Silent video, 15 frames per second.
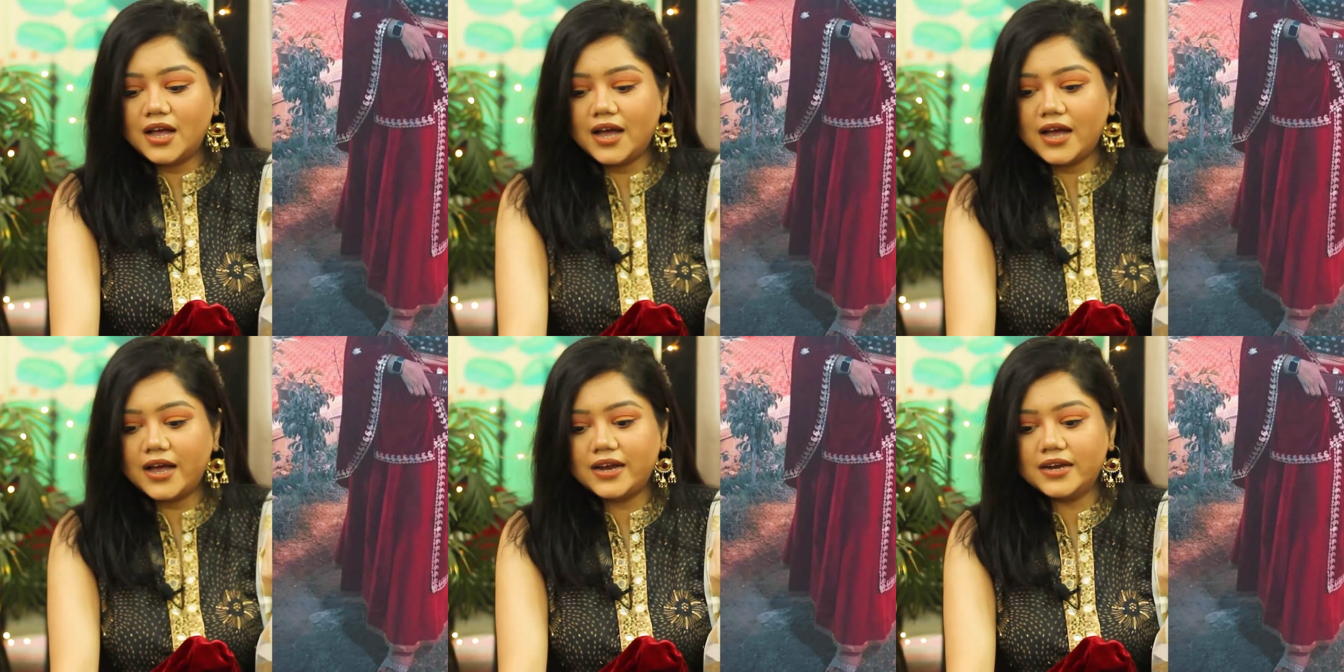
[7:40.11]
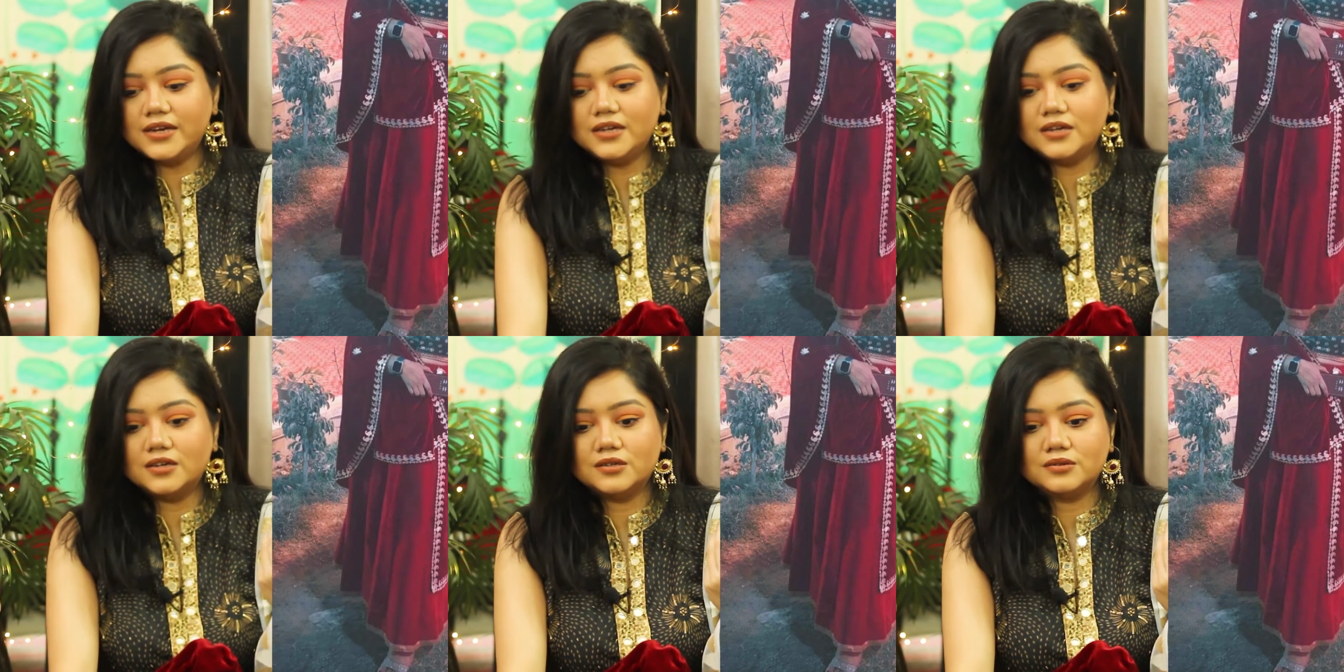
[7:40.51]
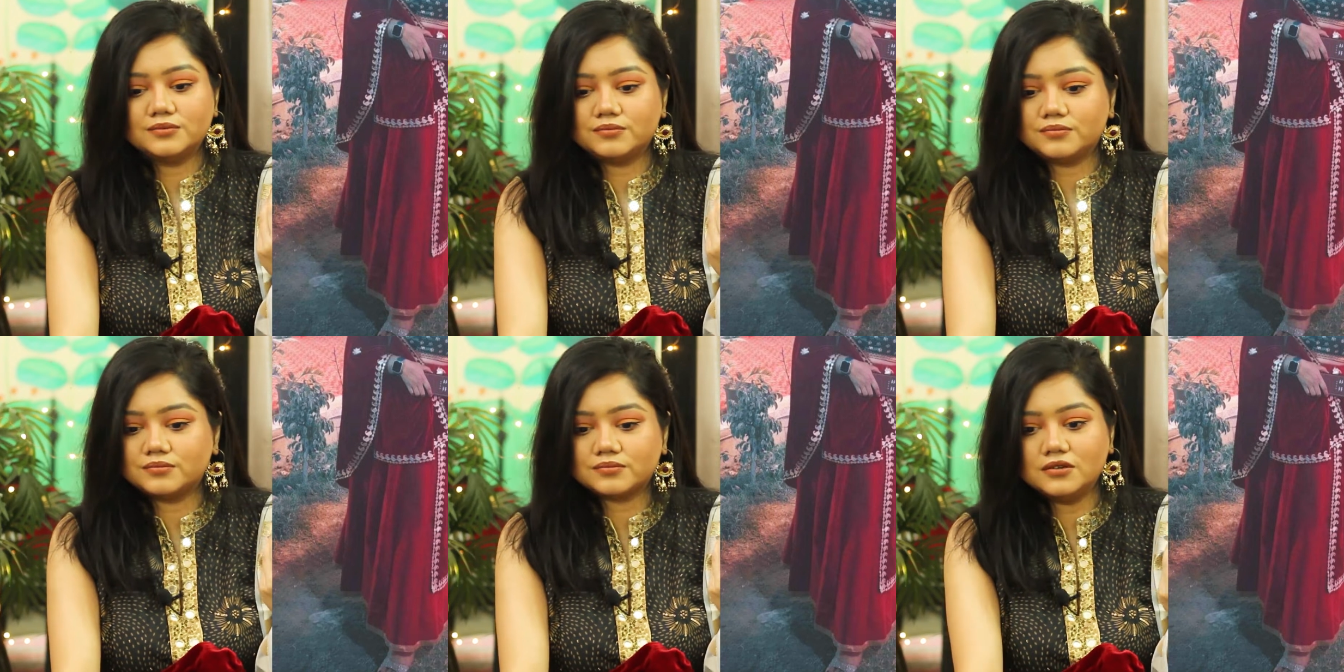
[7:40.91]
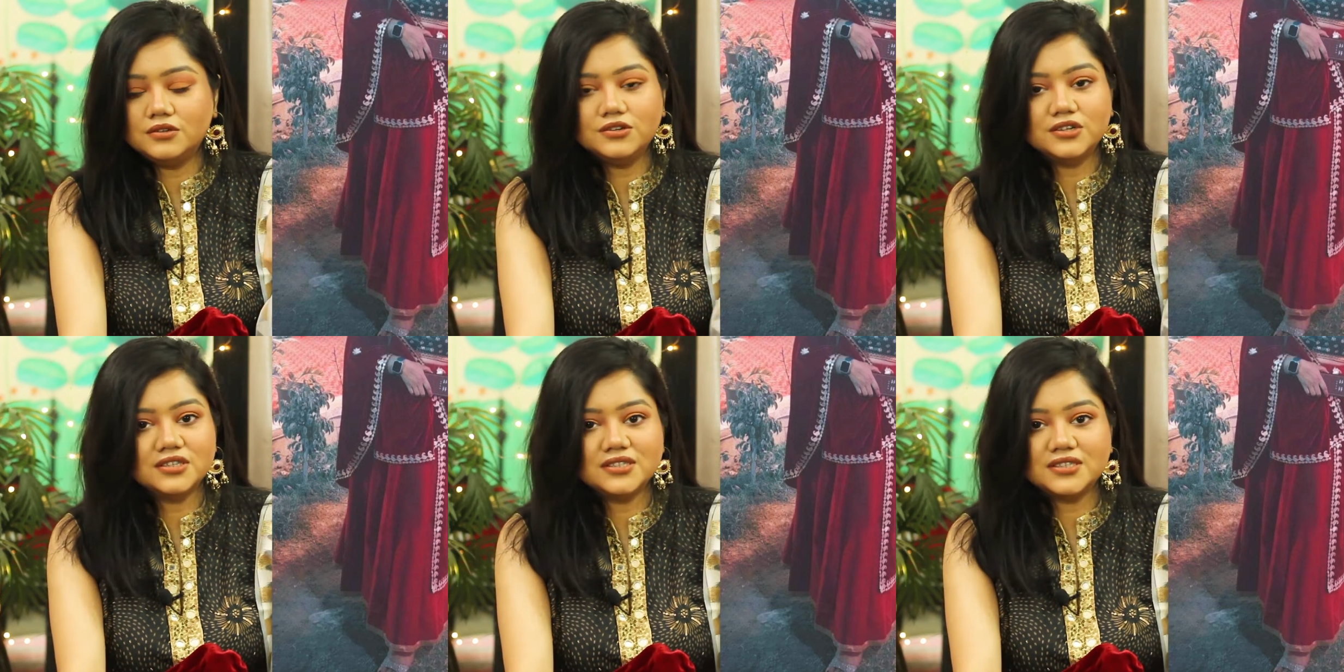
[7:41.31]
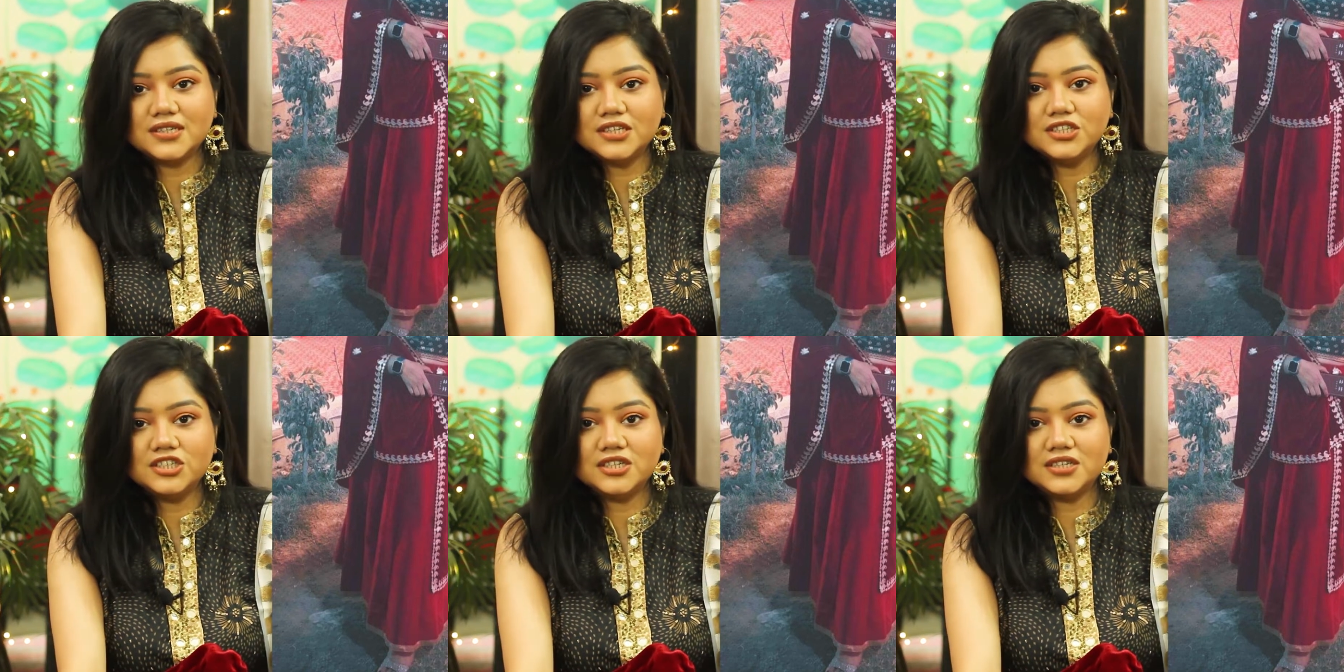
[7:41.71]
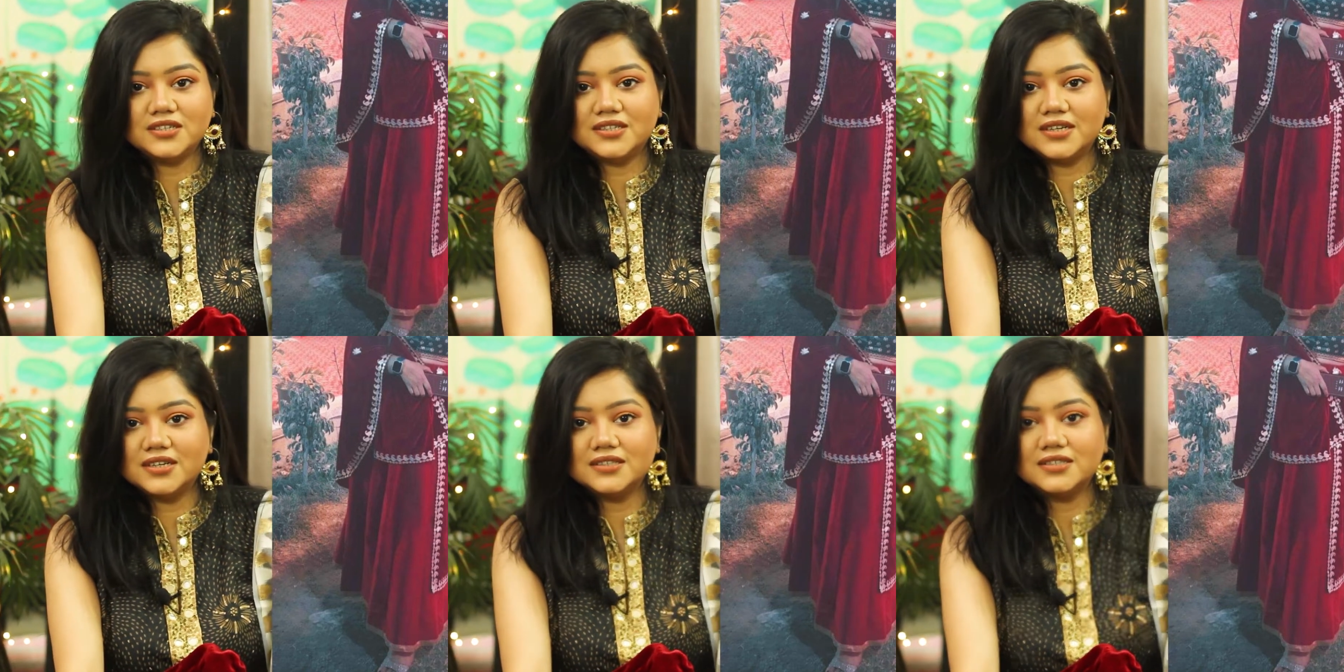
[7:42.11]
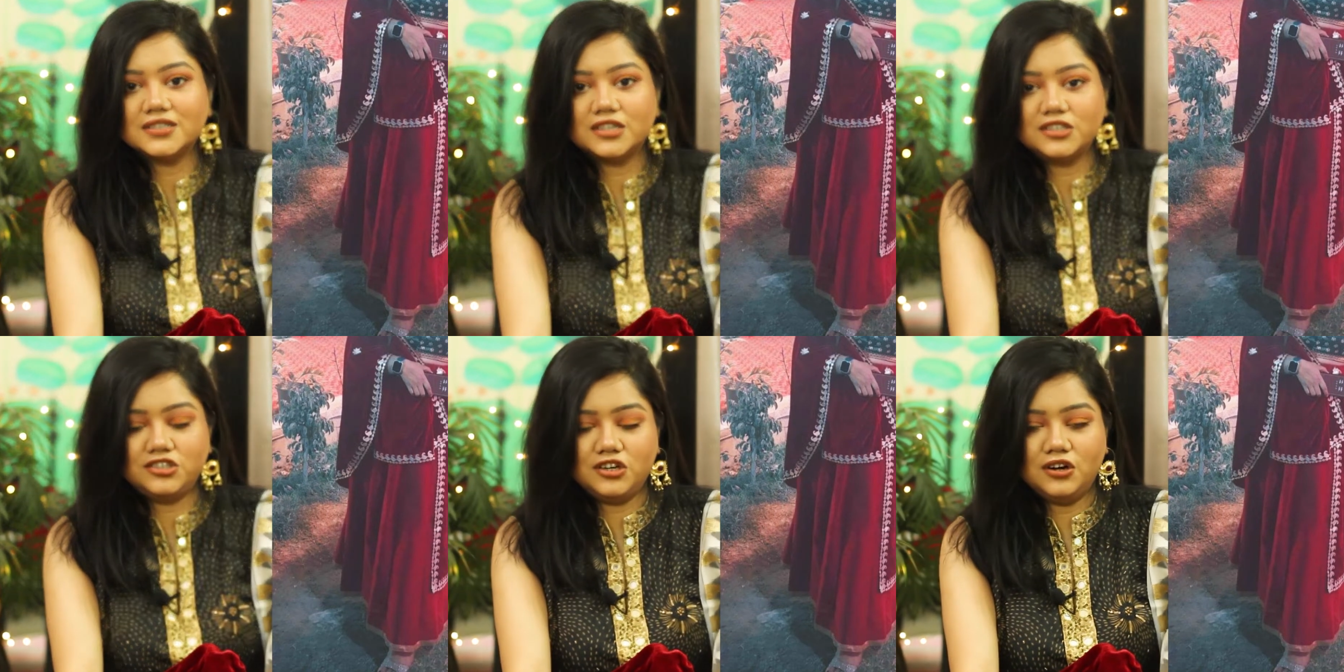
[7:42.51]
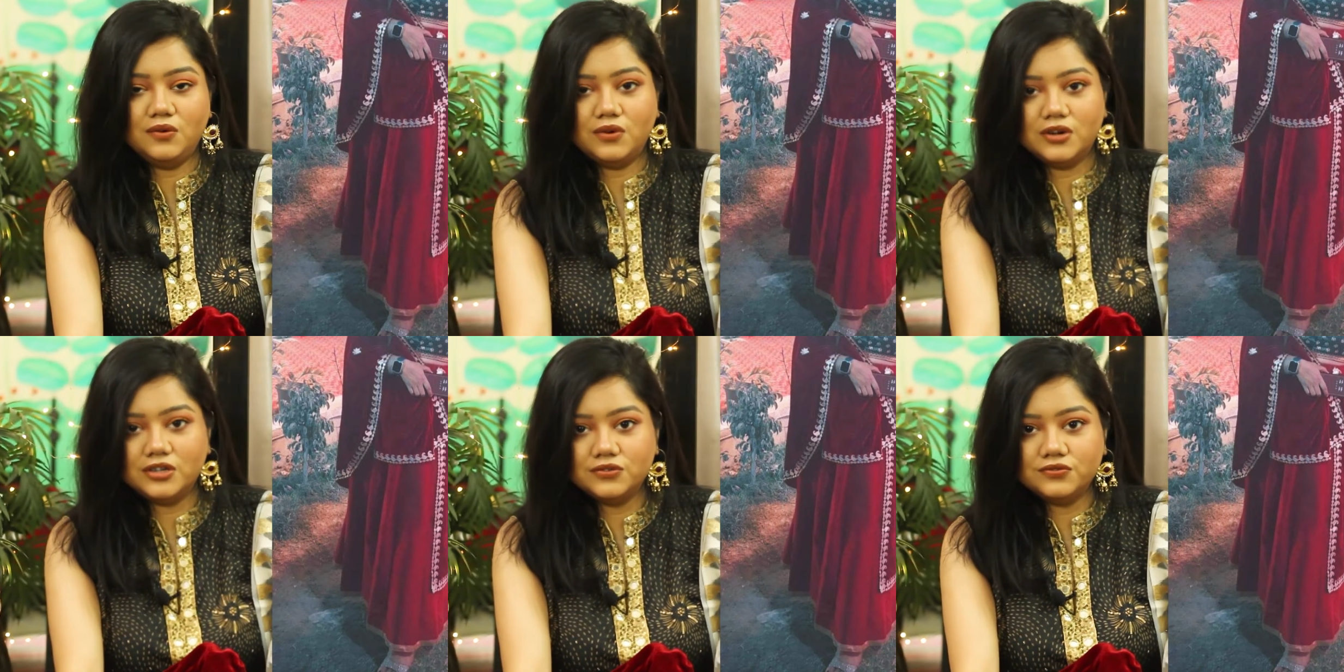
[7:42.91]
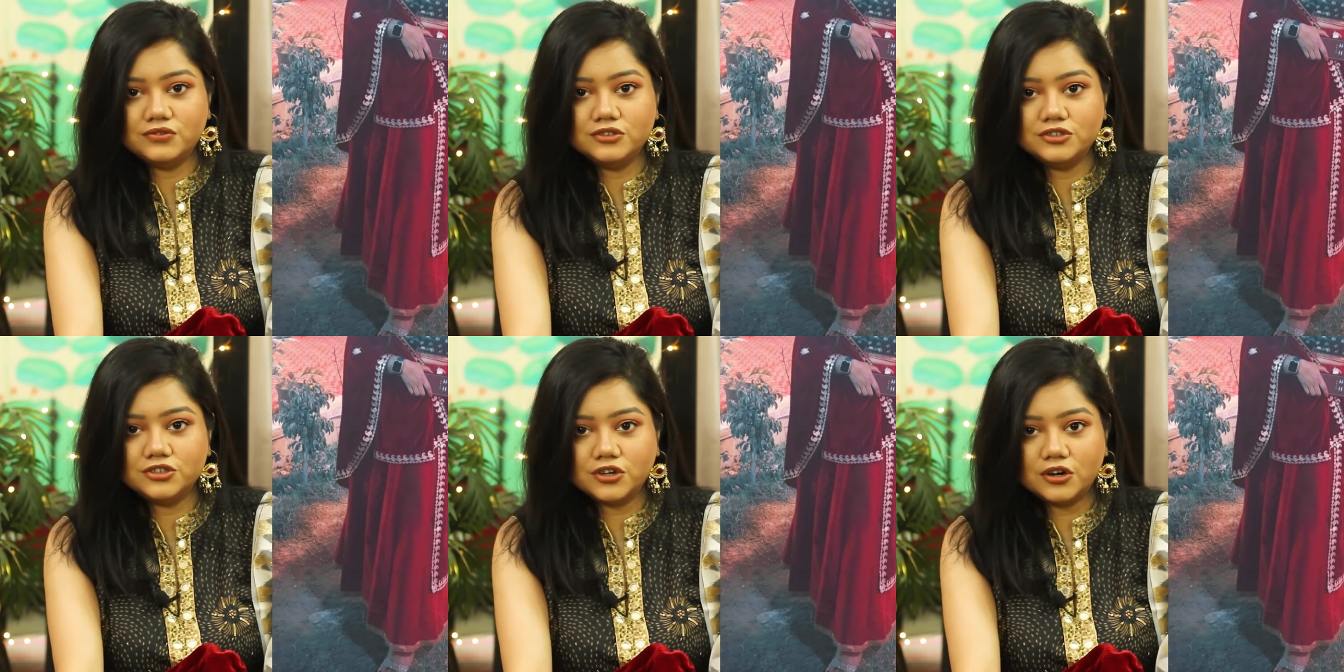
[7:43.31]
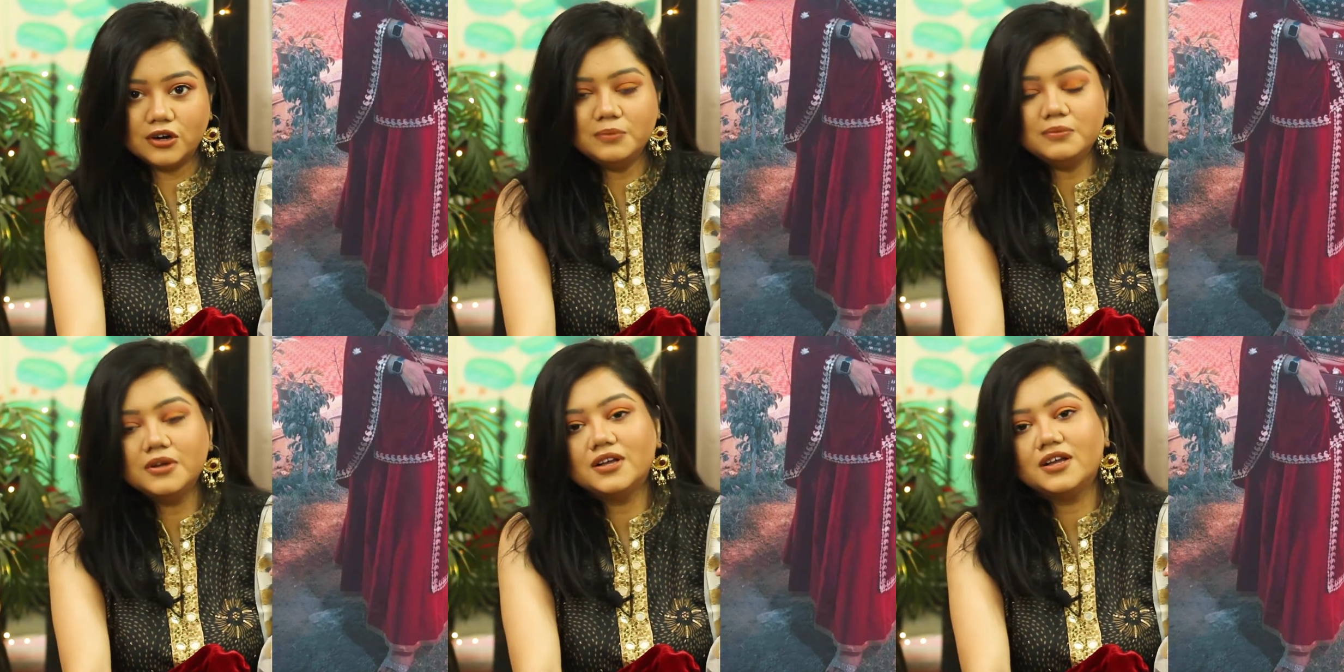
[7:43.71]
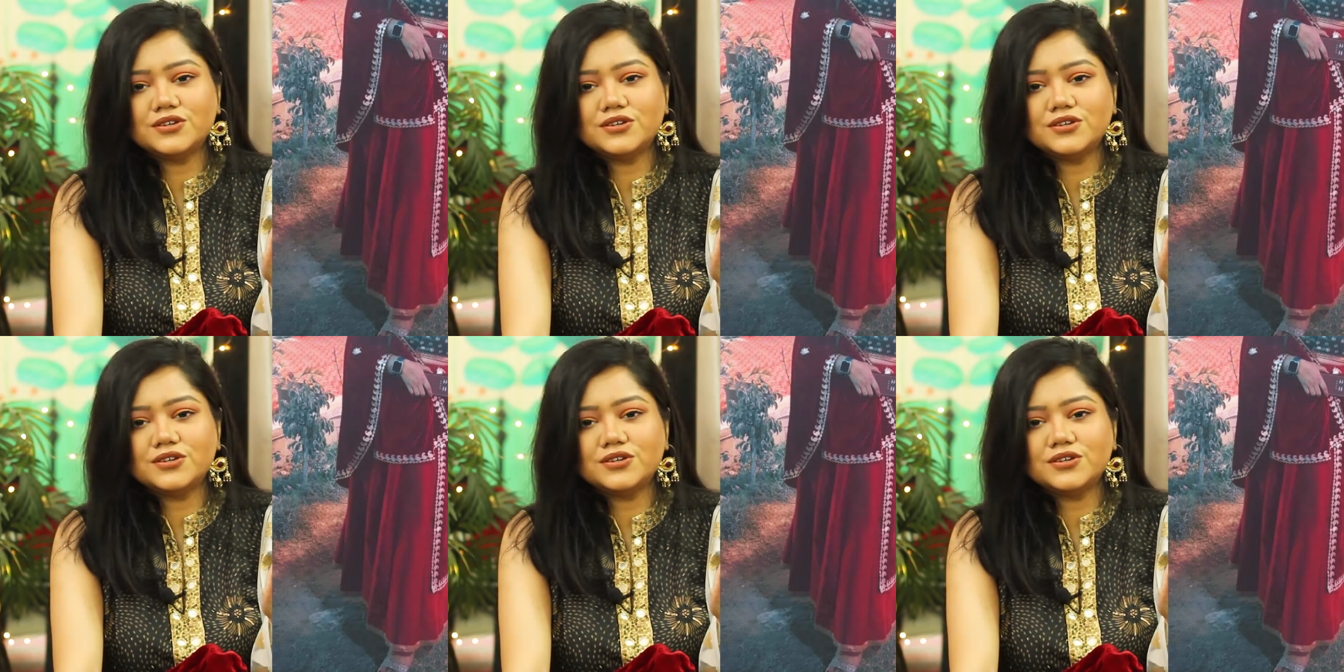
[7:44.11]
and you can see she has done such a wonderful job.